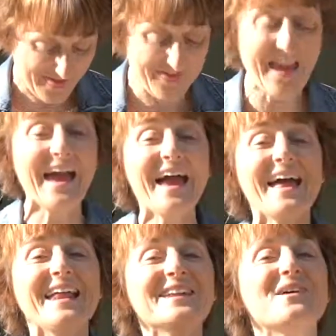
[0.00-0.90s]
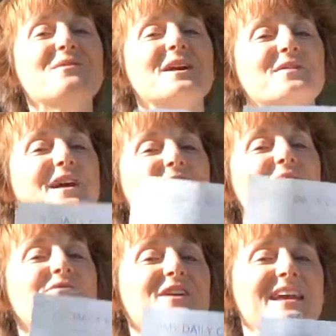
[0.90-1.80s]
Then we created
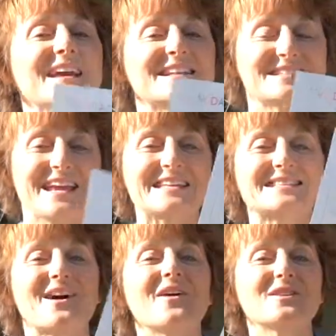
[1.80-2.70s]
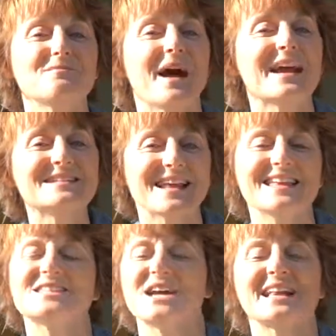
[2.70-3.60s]
one for kids. It's called the My
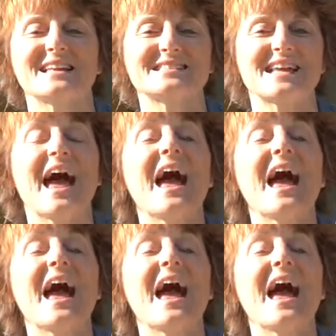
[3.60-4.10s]
Daily Checklist.